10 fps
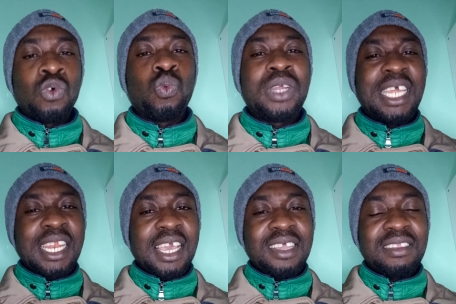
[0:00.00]

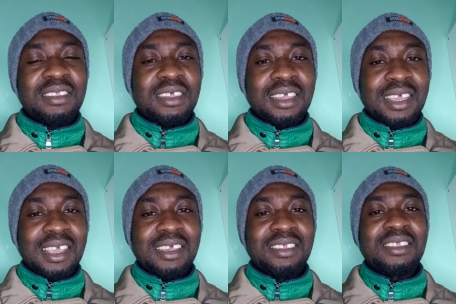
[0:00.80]
Within it
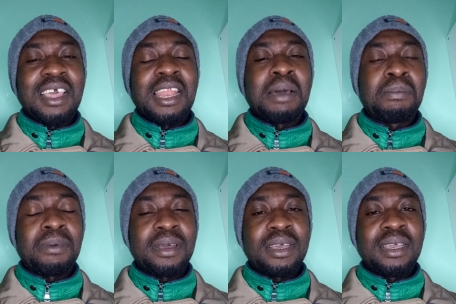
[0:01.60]
is a lamp.
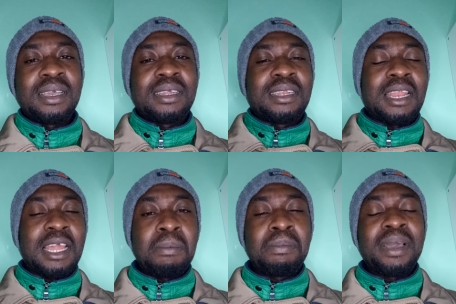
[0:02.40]
The
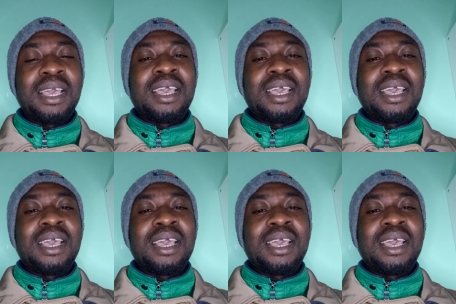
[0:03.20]
lamp,